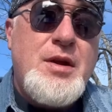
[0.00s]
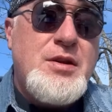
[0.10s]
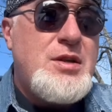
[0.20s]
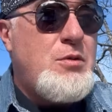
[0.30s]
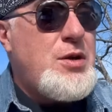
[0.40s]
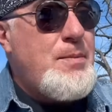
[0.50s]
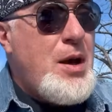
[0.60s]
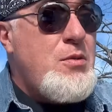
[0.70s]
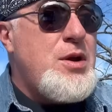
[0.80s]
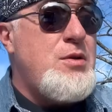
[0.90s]
So to
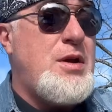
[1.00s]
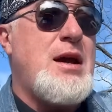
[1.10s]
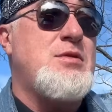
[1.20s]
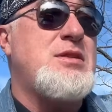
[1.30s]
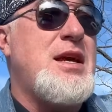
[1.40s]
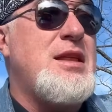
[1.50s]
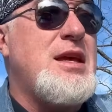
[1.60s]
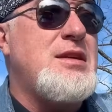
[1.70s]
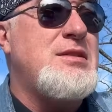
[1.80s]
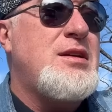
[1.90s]
Bo Duke, I would say
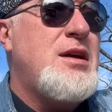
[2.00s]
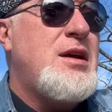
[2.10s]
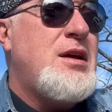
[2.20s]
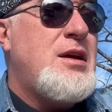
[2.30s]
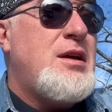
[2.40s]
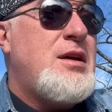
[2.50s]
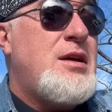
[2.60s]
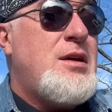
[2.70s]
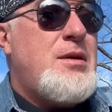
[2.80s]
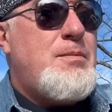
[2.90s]
this:
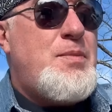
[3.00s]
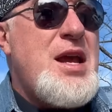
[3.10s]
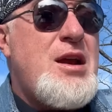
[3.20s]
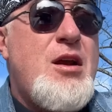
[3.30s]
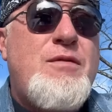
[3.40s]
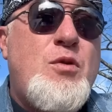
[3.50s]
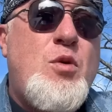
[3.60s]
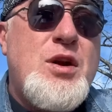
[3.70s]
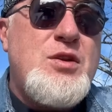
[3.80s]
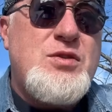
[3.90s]
be careful
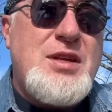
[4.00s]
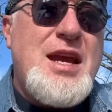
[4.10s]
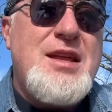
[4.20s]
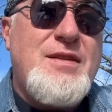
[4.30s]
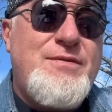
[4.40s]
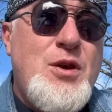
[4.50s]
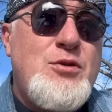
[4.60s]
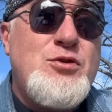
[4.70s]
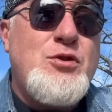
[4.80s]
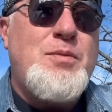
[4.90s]
what you say in the
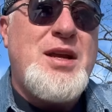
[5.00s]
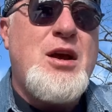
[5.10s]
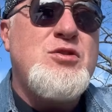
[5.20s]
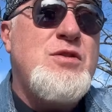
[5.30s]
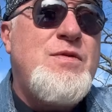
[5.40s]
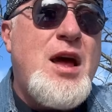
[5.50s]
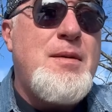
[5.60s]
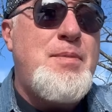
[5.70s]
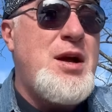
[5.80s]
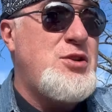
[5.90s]
future, because you've got a
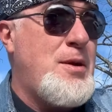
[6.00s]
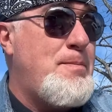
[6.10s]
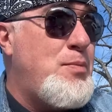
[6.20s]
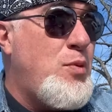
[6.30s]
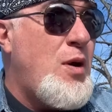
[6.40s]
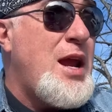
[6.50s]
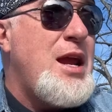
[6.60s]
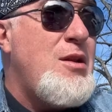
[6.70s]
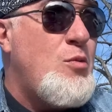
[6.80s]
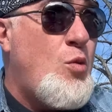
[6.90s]
bunch of
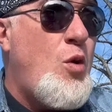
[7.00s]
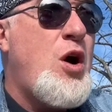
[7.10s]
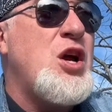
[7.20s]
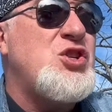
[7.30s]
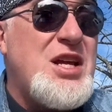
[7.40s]
brainwashed